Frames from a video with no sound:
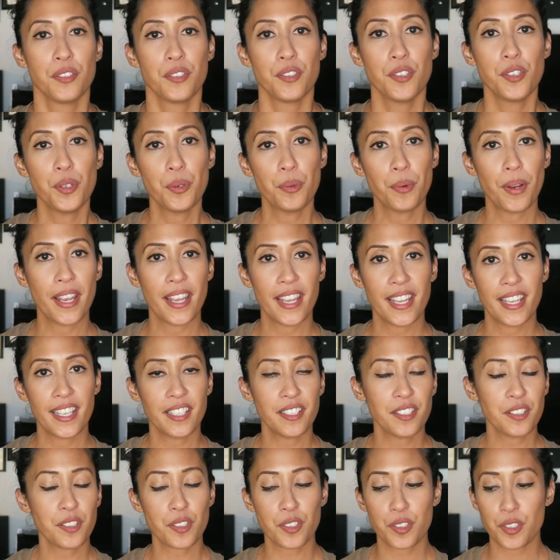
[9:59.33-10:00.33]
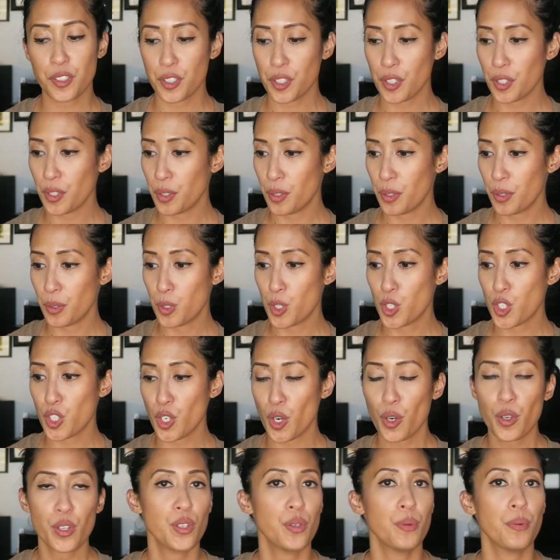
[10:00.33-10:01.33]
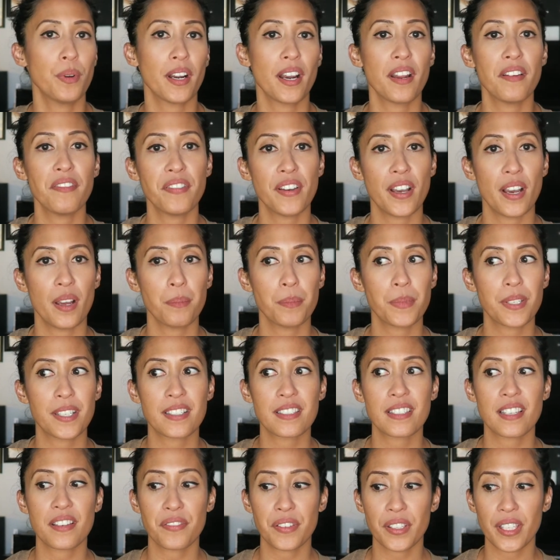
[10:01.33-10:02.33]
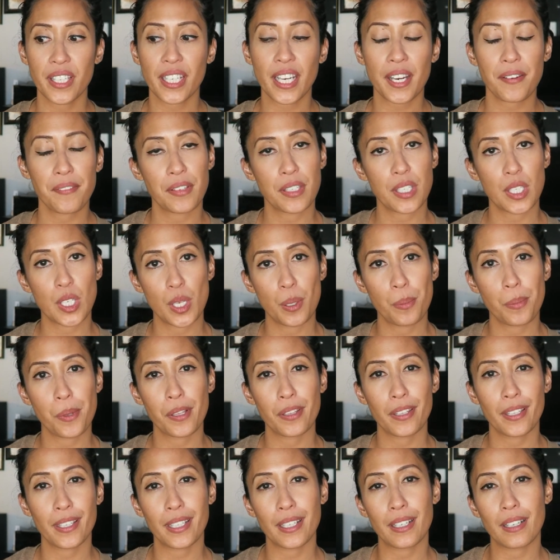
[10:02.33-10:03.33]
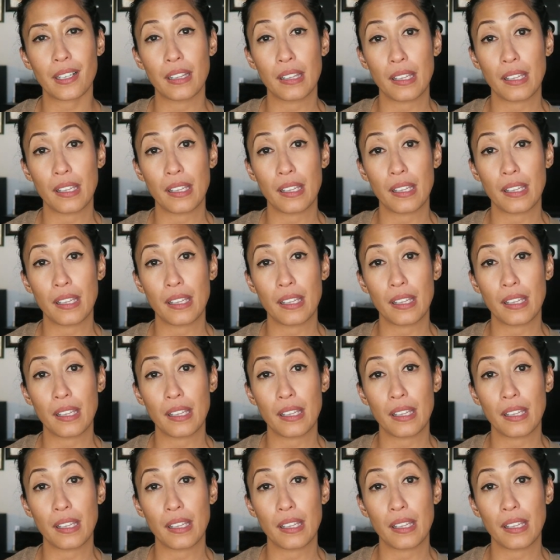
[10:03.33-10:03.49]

new ways to show you what I found, because I feel like I've accumulated